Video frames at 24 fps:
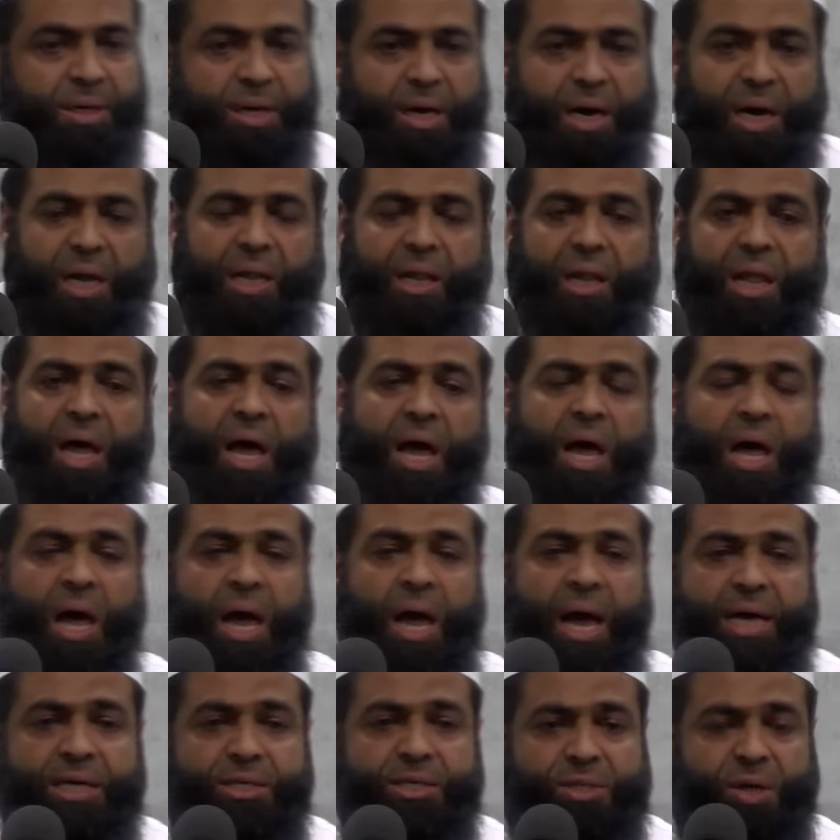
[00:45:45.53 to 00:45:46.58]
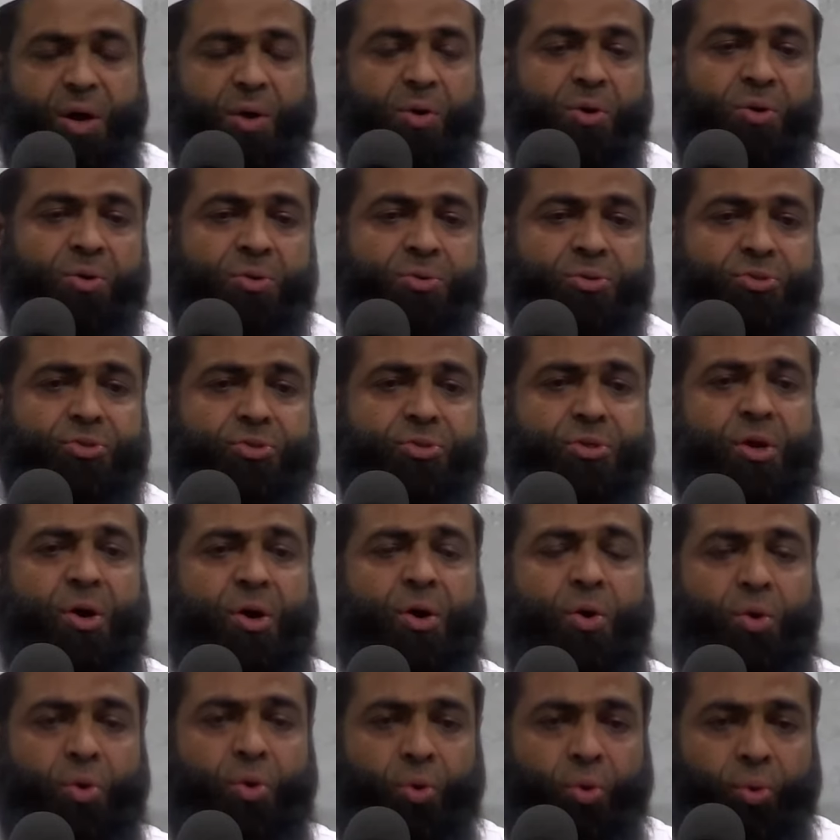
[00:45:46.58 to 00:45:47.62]
Allah, I don't
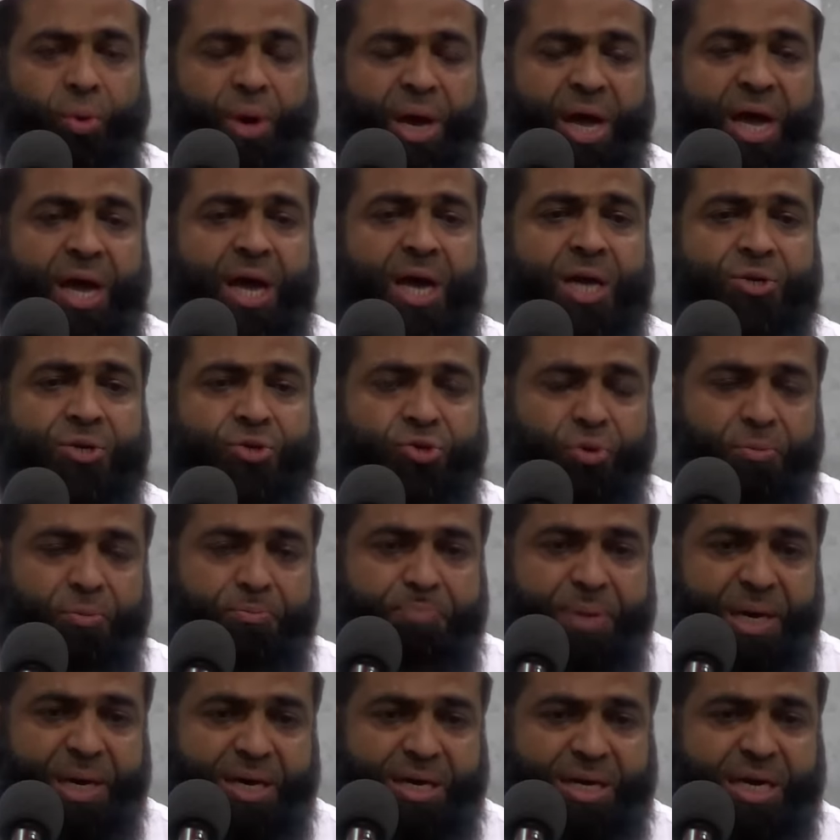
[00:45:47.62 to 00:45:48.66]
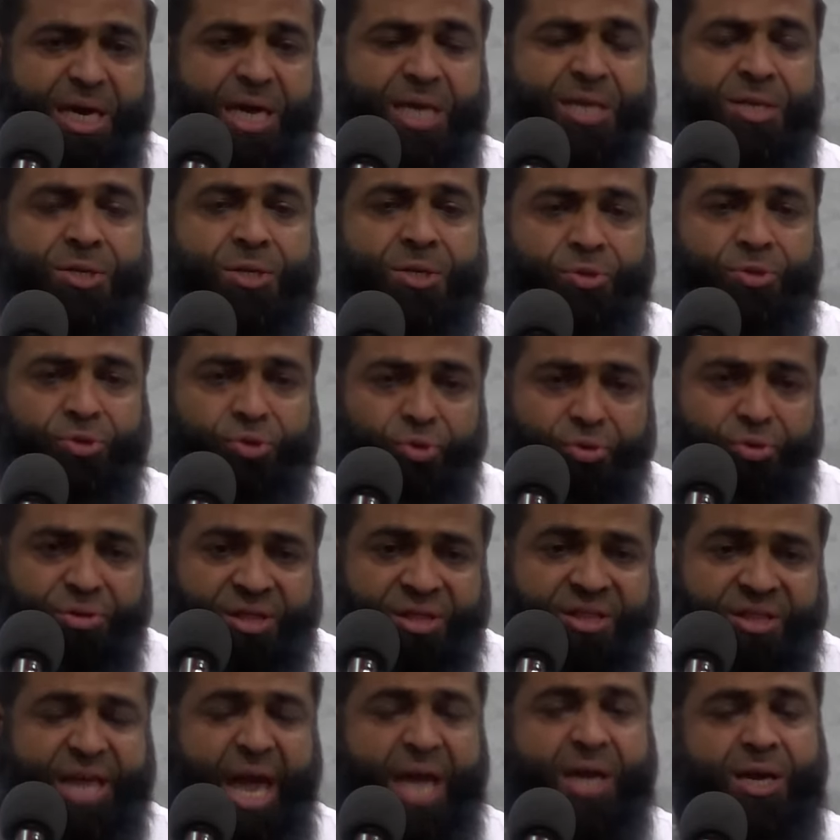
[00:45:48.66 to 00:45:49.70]
know where to begin to
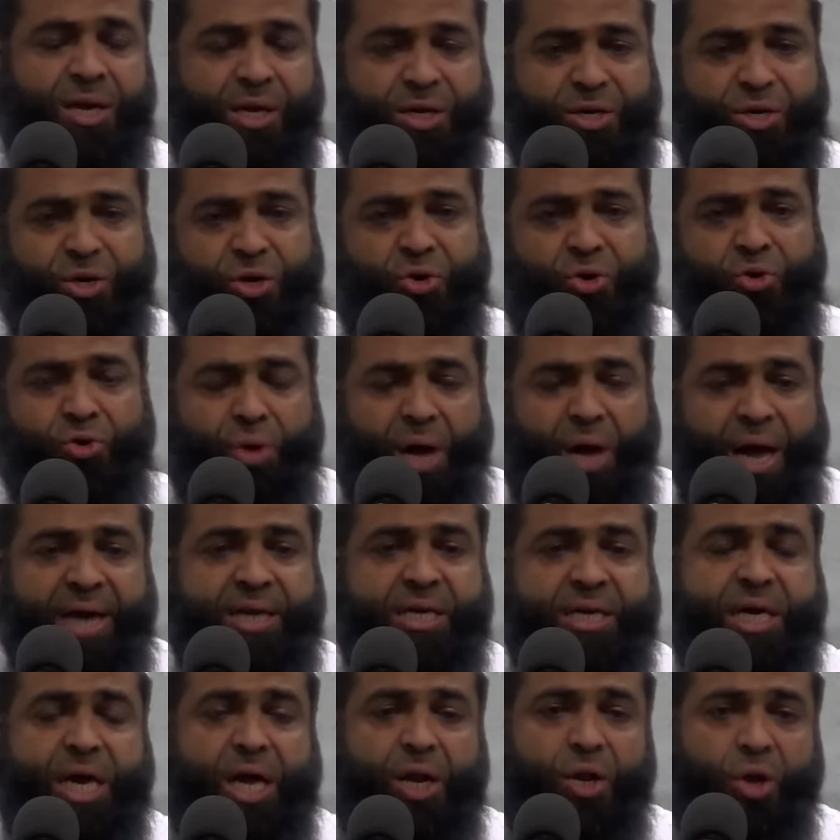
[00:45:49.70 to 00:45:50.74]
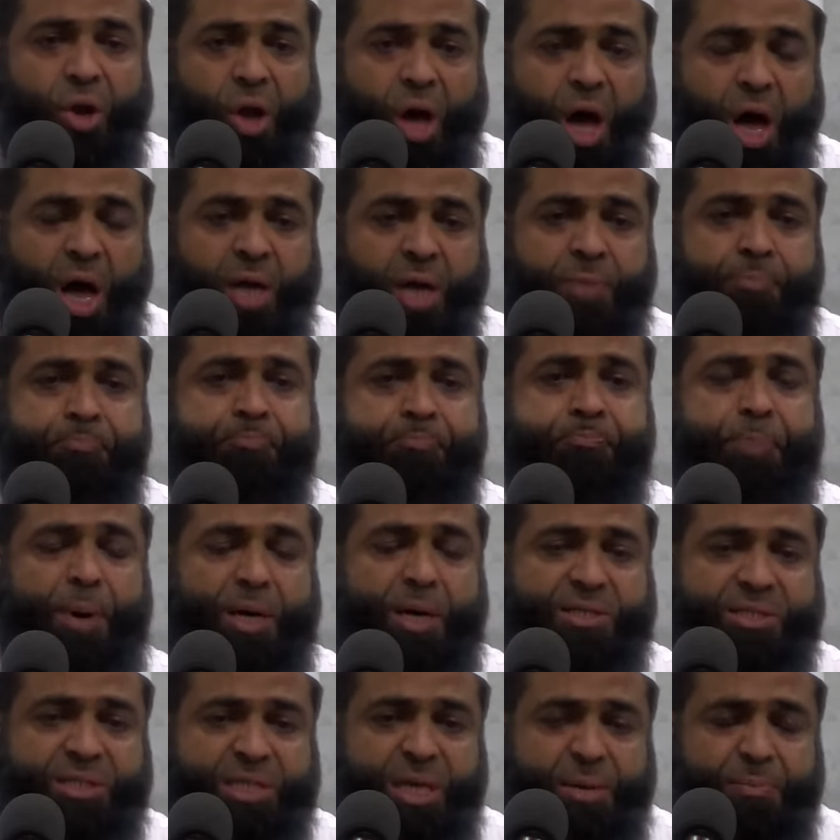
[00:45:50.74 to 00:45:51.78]
thank you. I cannot
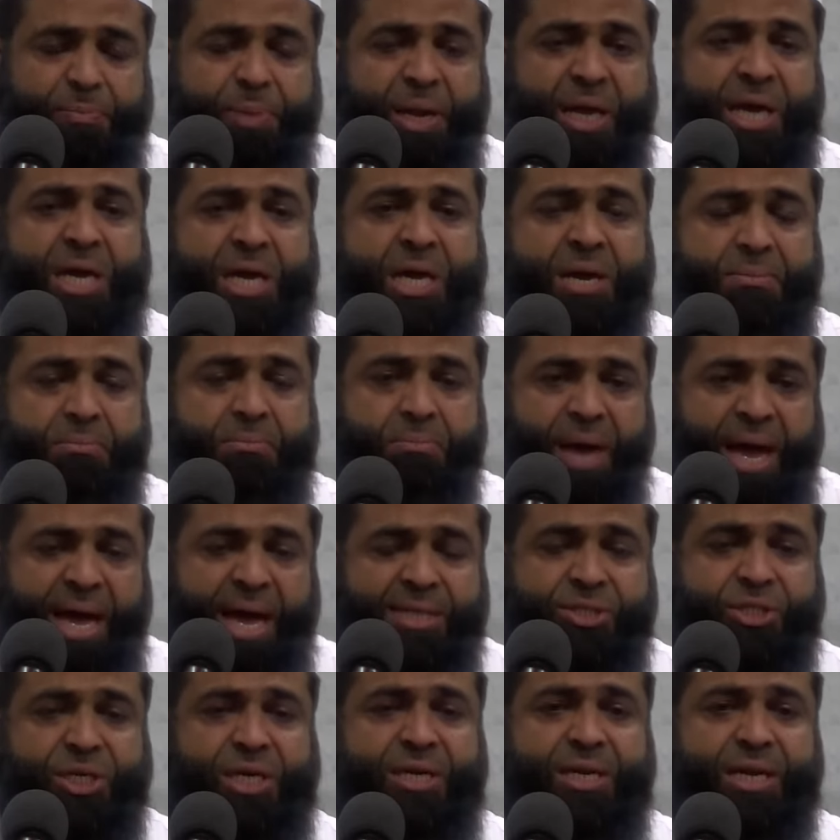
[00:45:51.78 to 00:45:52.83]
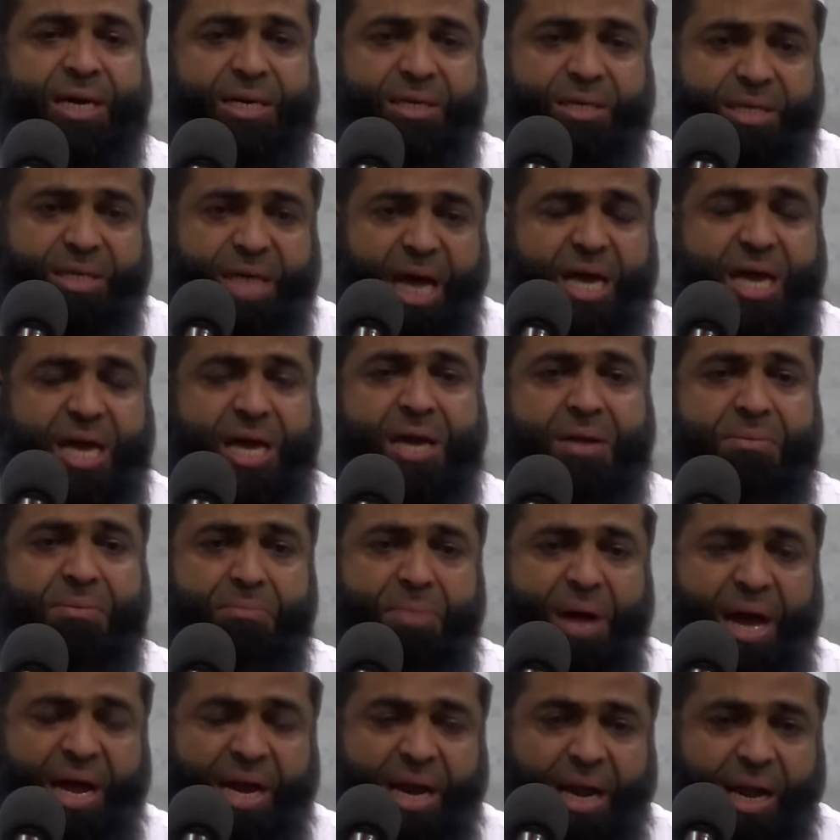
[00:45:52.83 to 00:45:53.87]
possibly imagine a day in
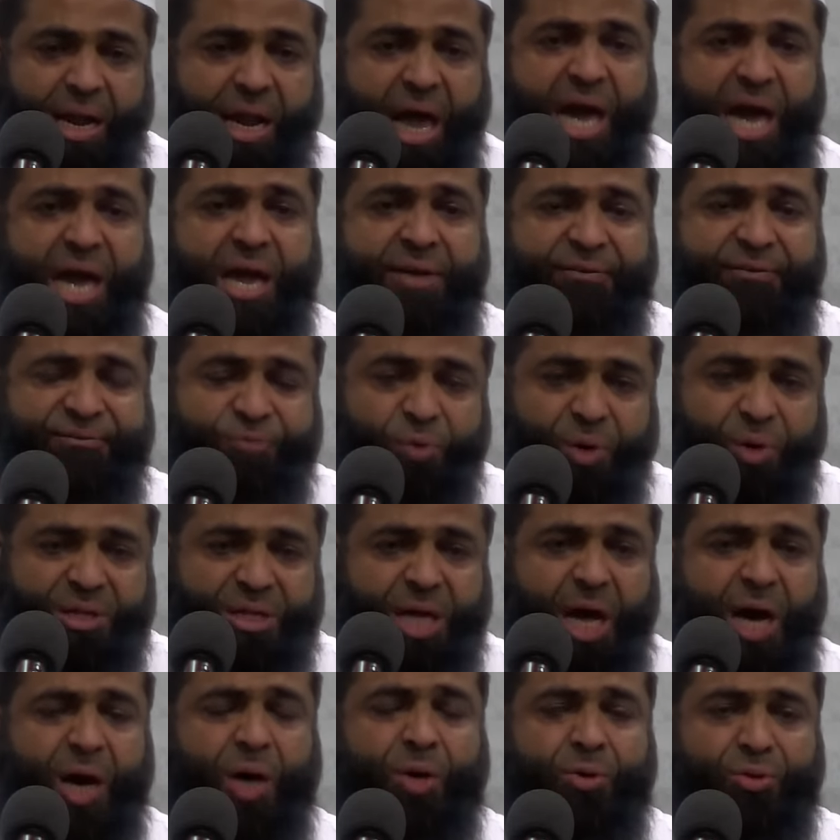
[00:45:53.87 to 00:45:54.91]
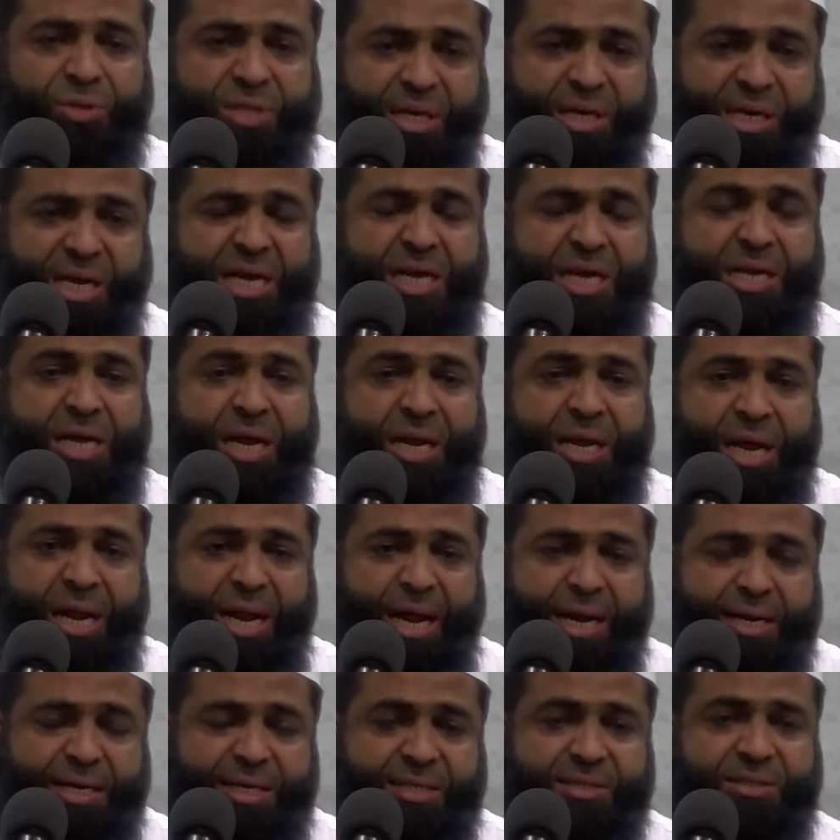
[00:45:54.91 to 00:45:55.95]
my life without reading and
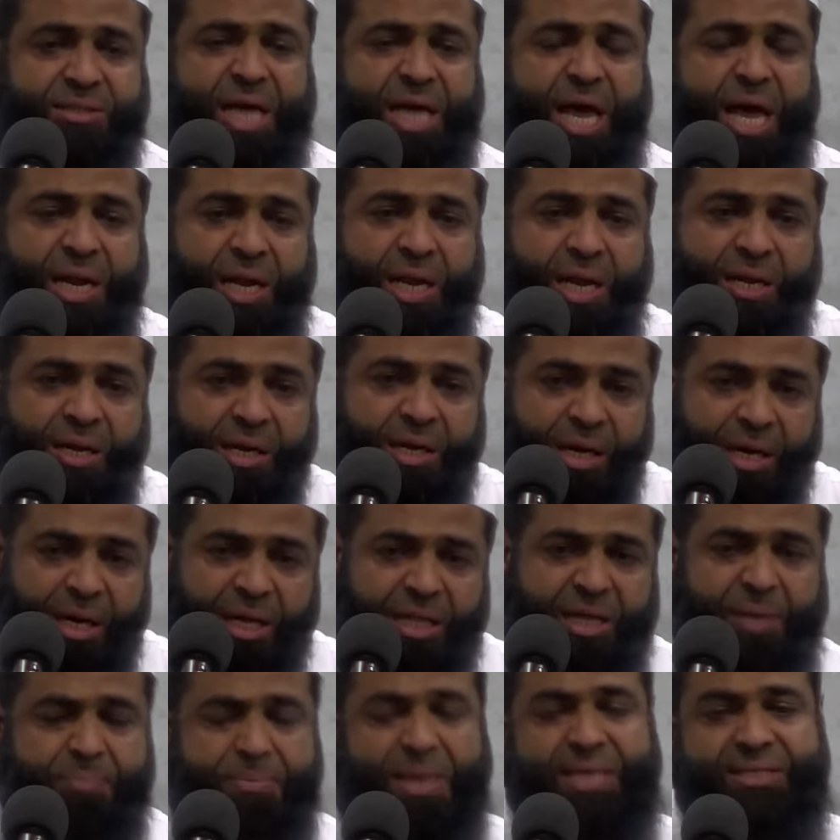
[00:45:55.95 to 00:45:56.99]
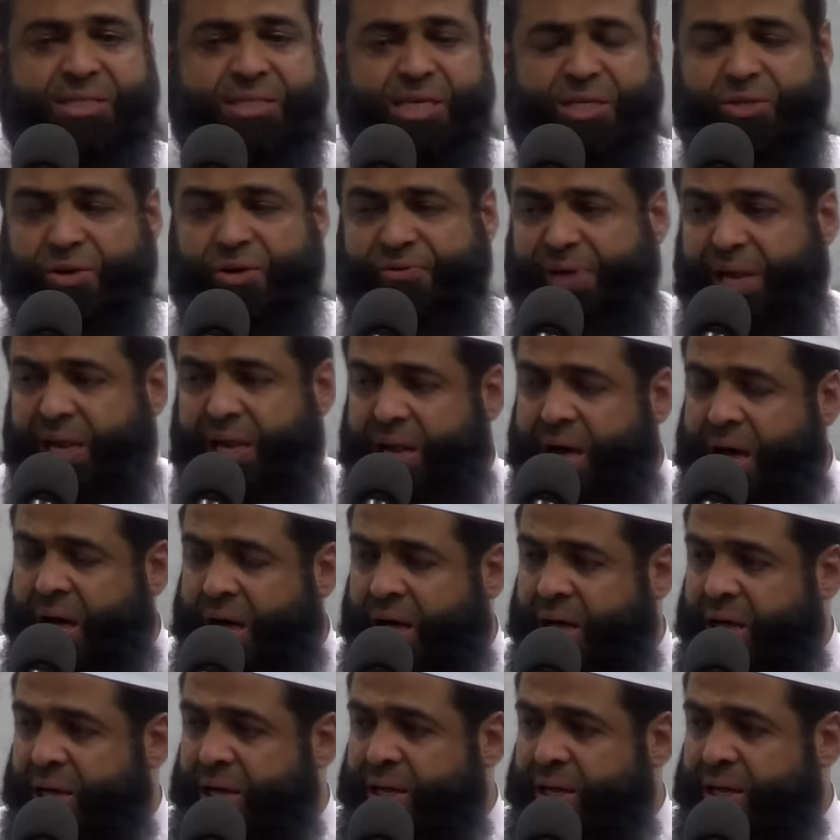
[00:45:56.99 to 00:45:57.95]
understanding the message of Allah.